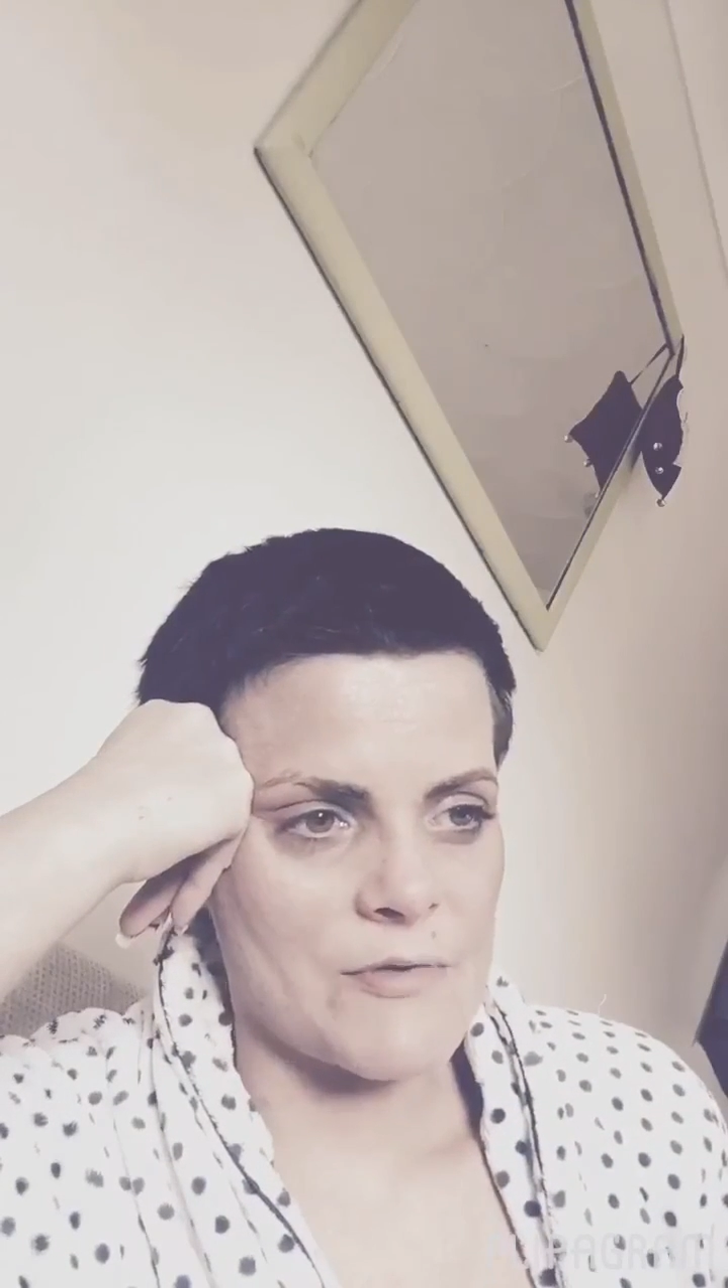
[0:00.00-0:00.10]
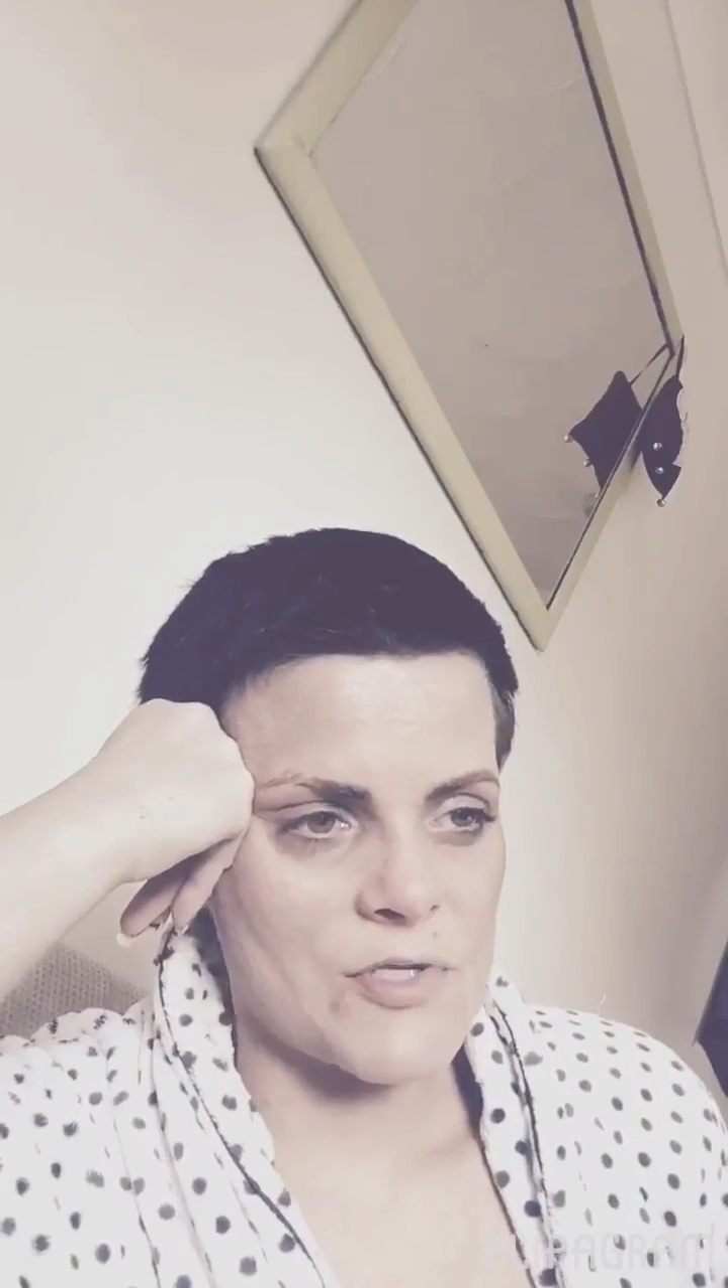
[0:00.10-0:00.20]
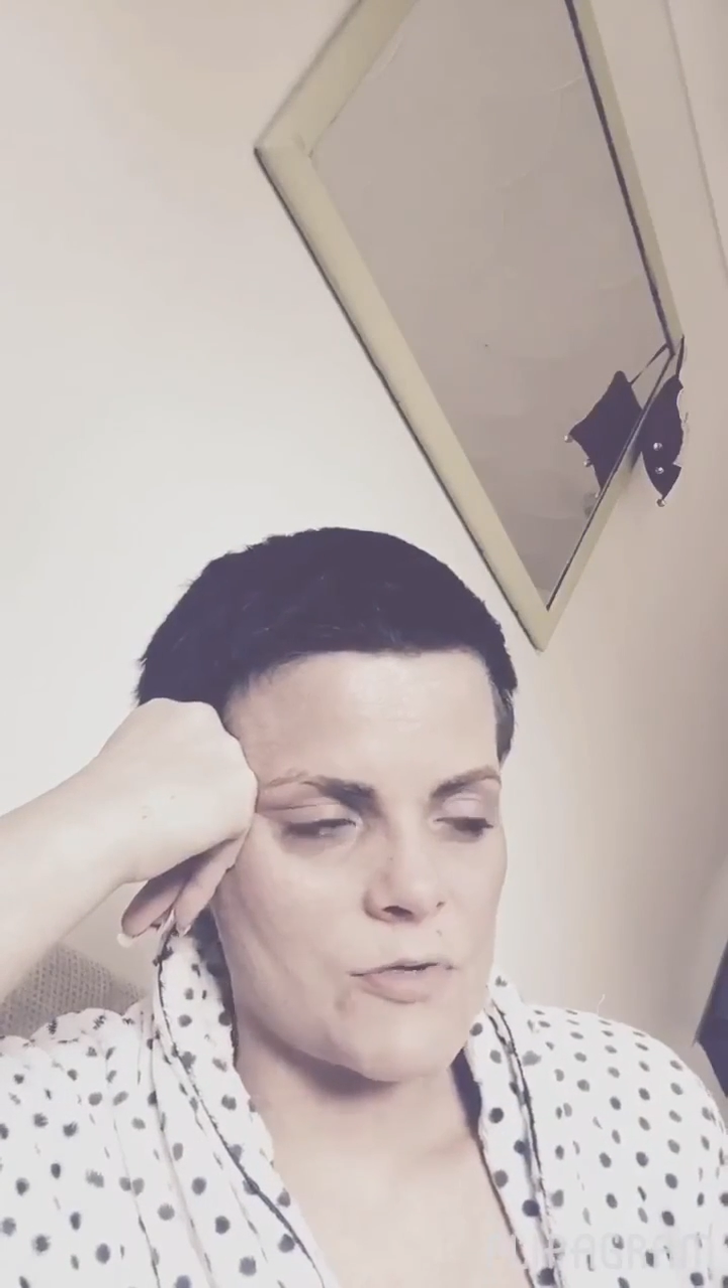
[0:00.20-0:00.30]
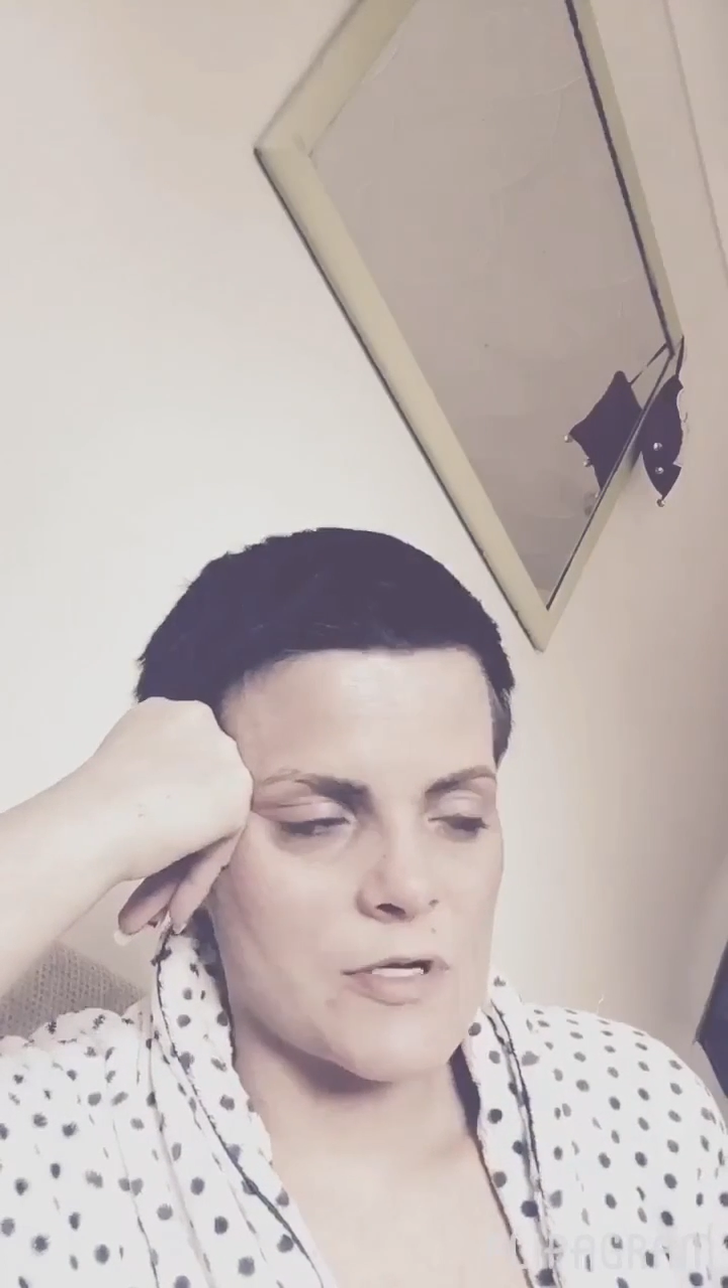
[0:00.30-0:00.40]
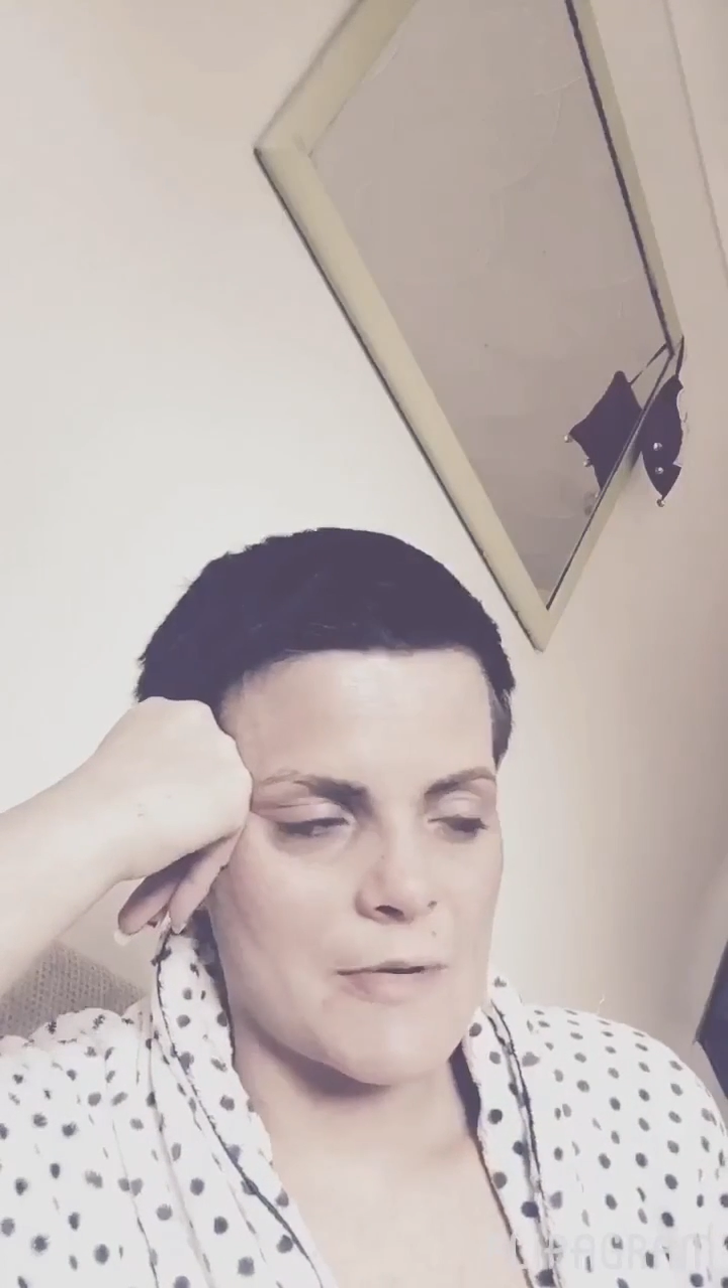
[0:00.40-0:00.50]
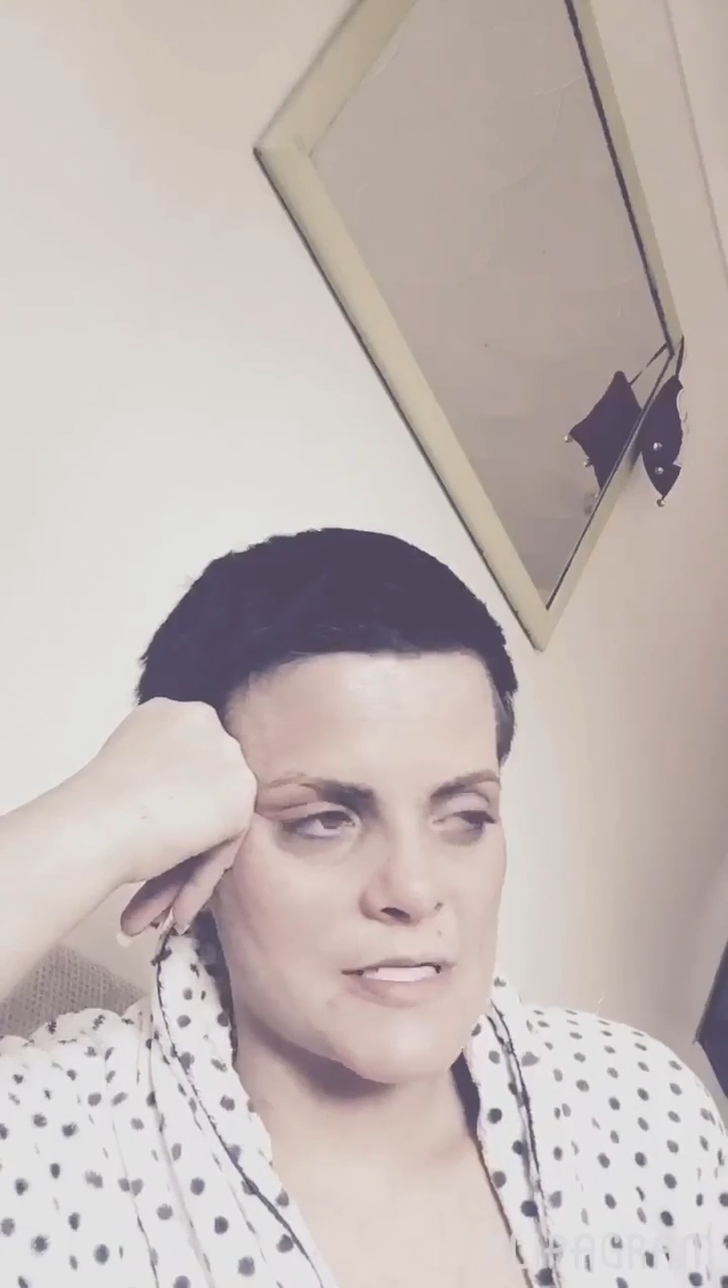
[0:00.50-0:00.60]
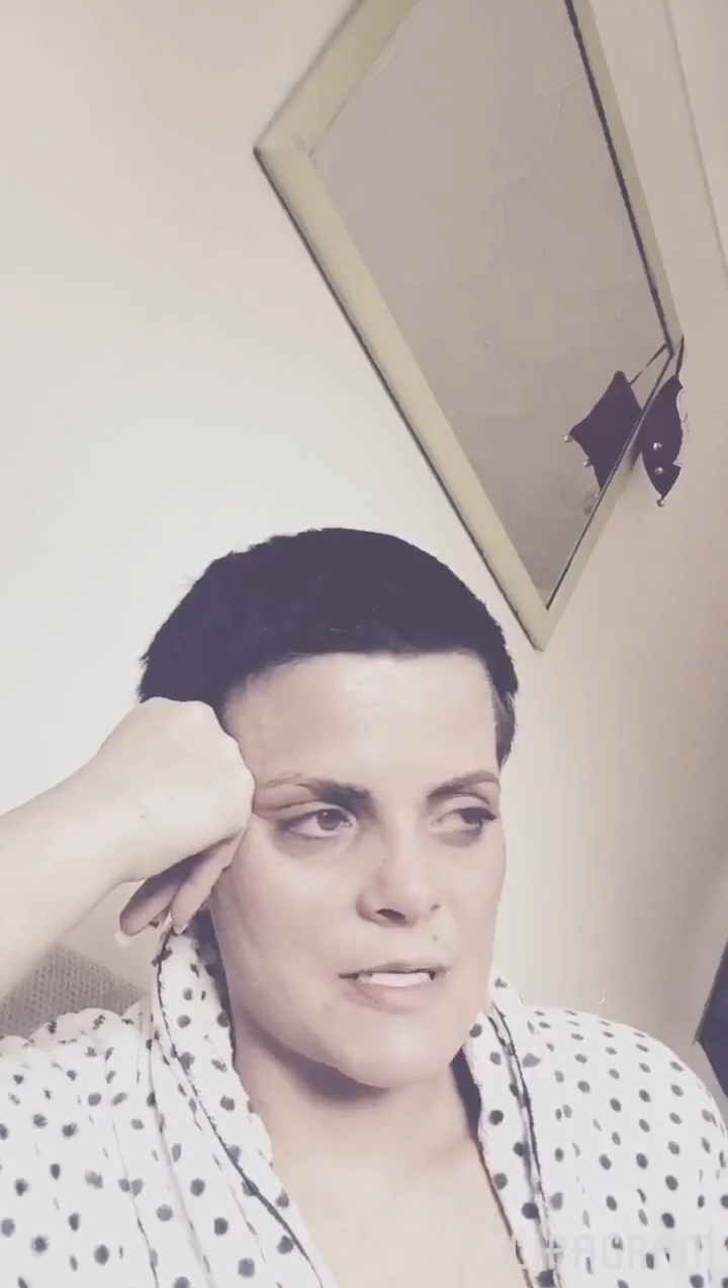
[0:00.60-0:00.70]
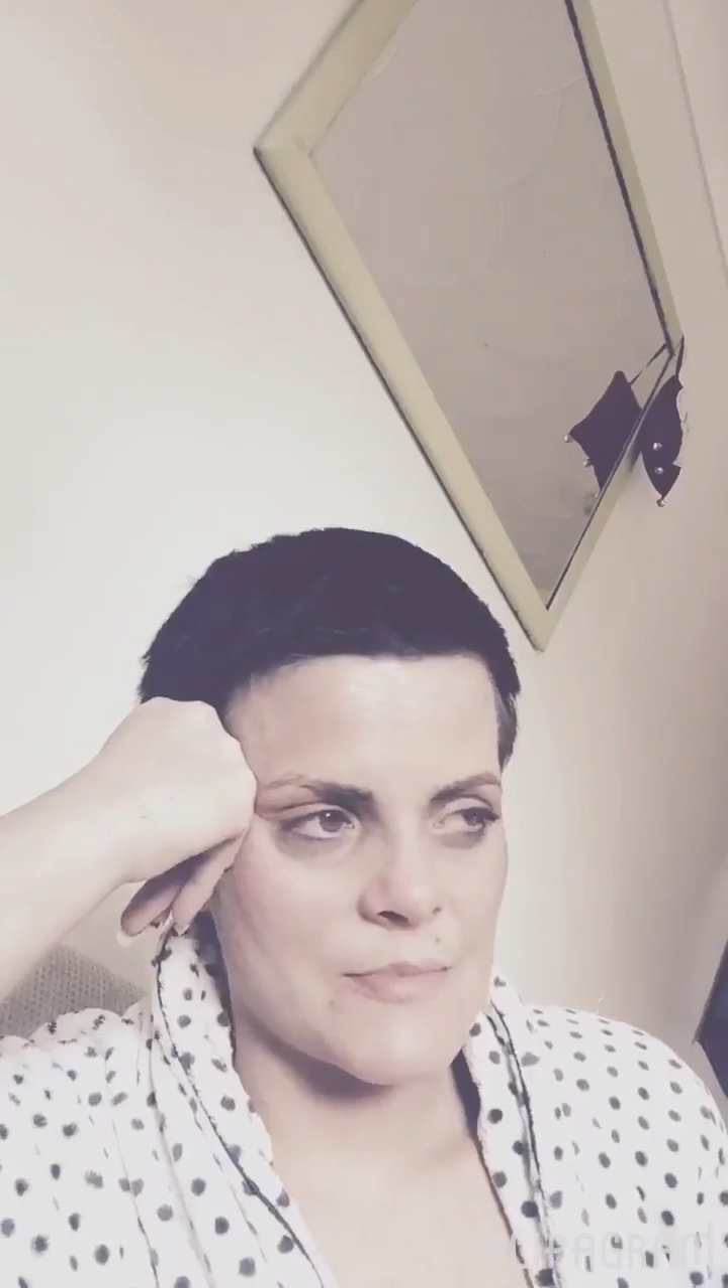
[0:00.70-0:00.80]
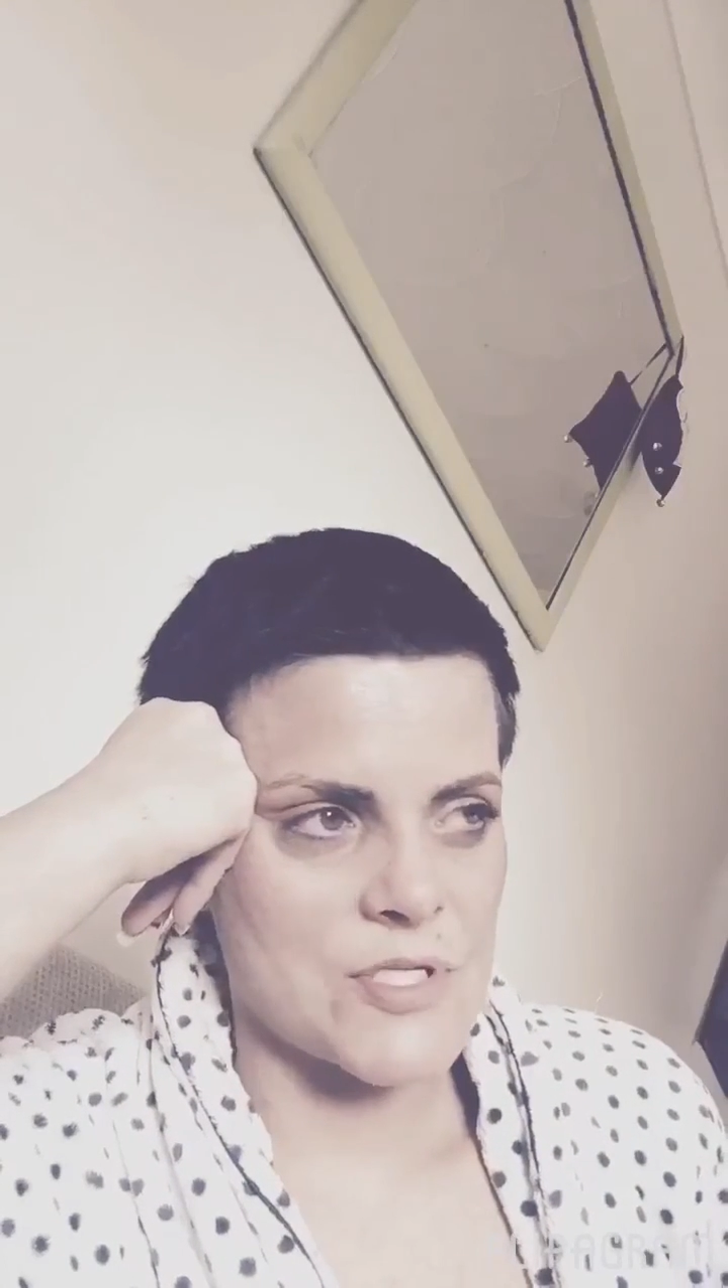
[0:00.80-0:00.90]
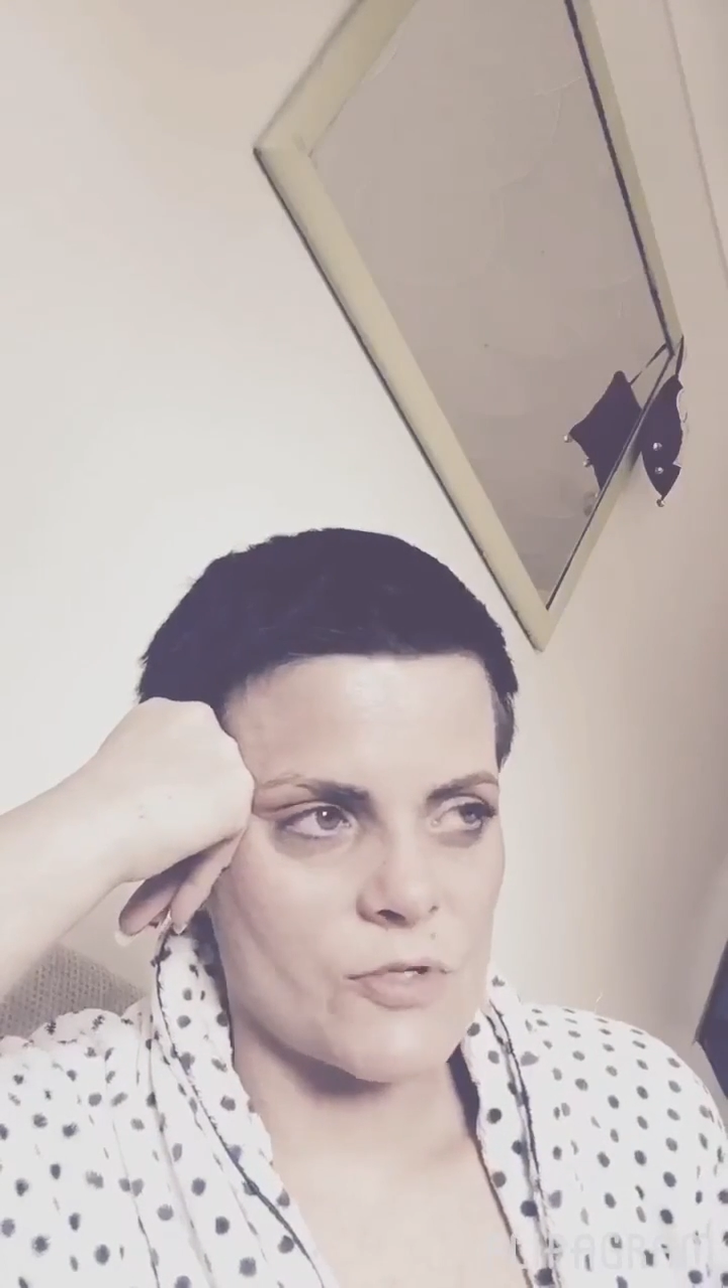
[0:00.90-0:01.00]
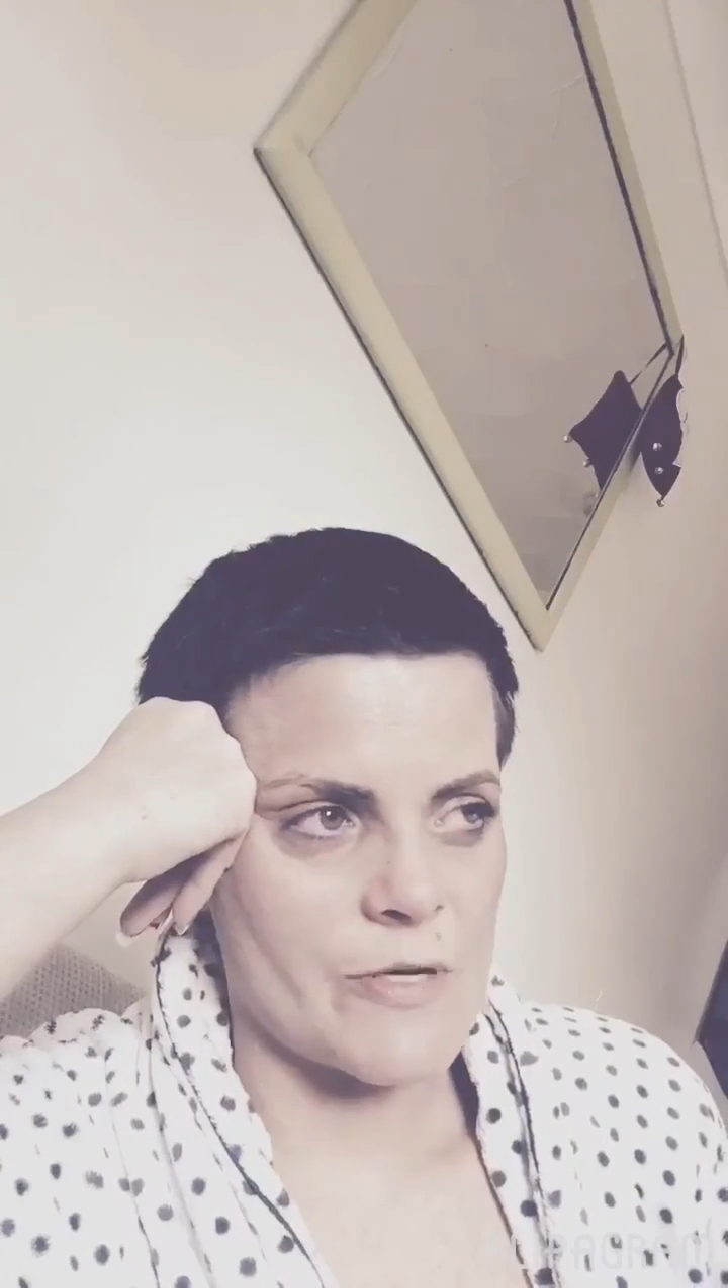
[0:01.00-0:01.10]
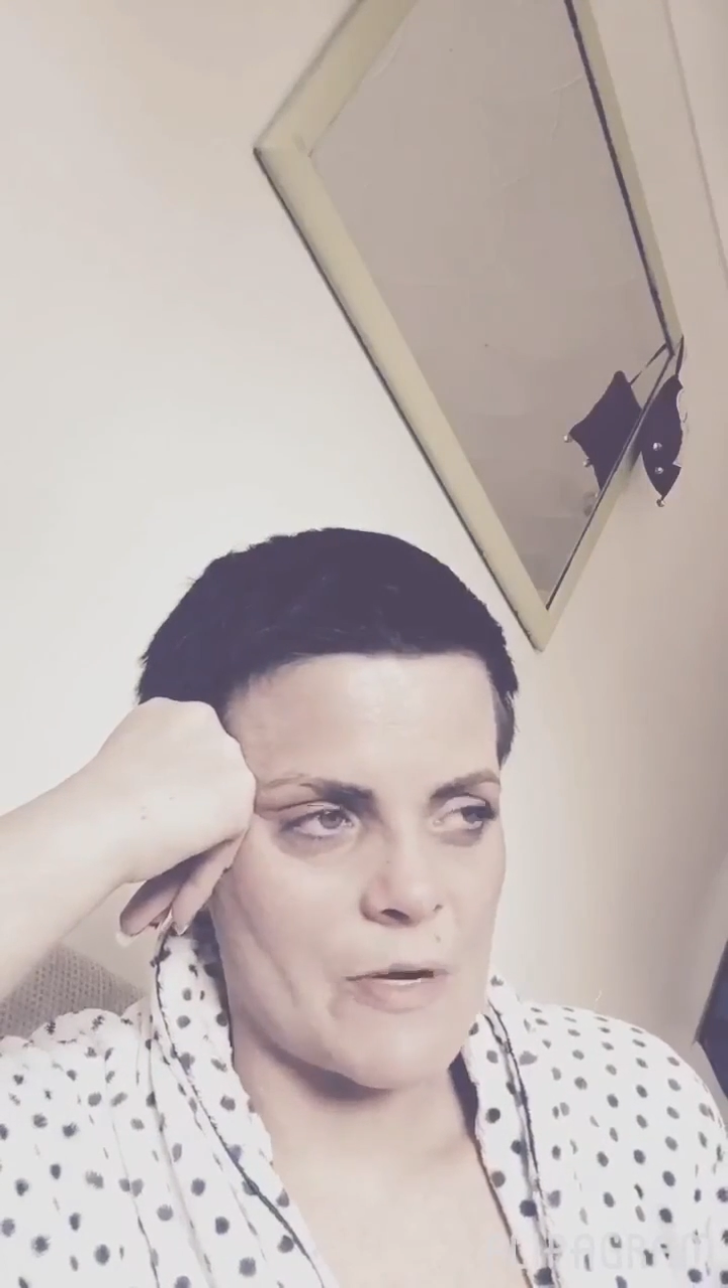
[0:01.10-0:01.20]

talking about some story